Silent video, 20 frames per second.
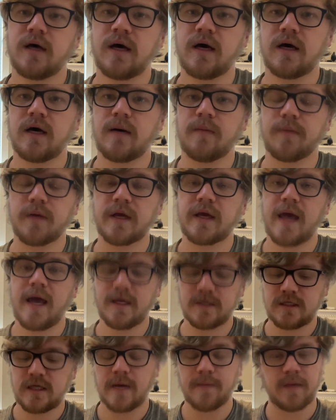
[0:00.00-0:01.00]
but it
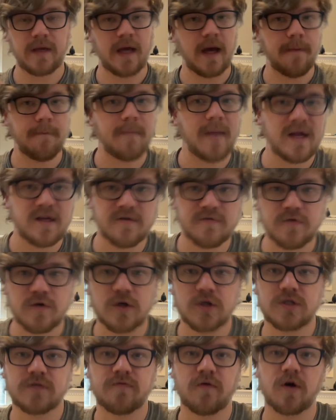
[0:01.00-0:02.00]
can stop a
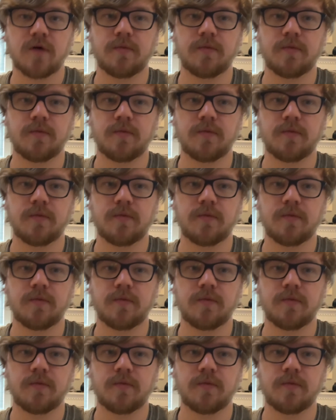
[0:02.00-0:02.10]
Metaverse if